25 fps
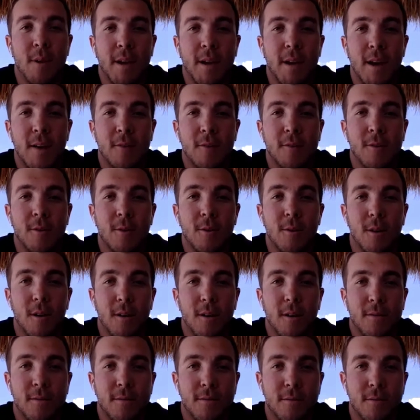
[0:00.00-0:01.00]
Like, I was going
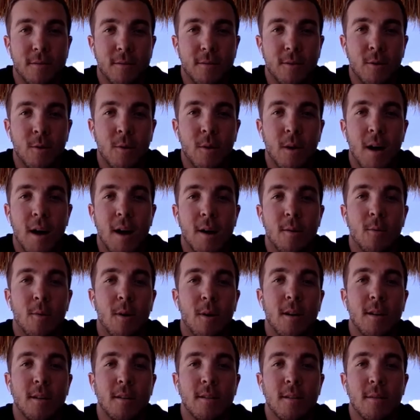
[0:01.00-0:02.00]
off who I
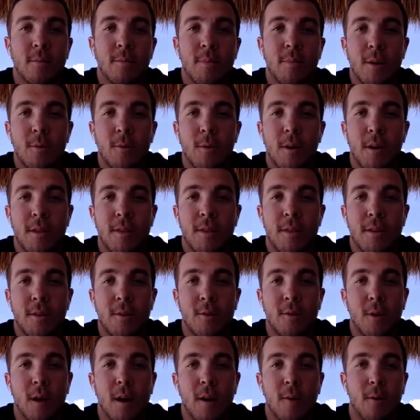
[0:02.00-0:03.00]
wanted to be with
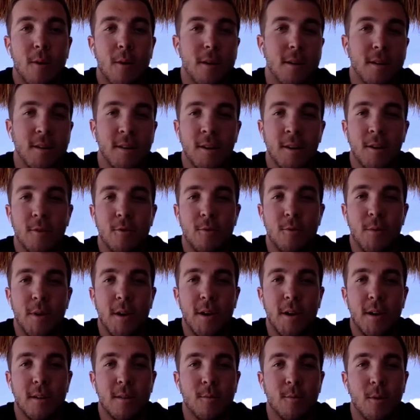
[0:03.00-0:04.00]
and who I wanted to coach
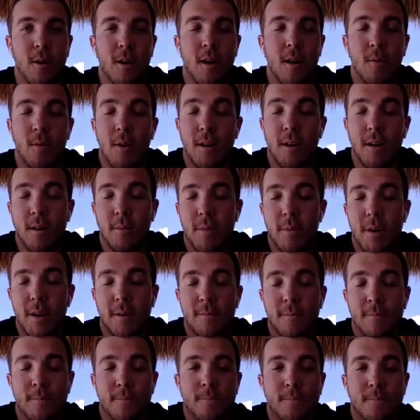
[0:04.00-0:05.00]
me and where I wanted to be.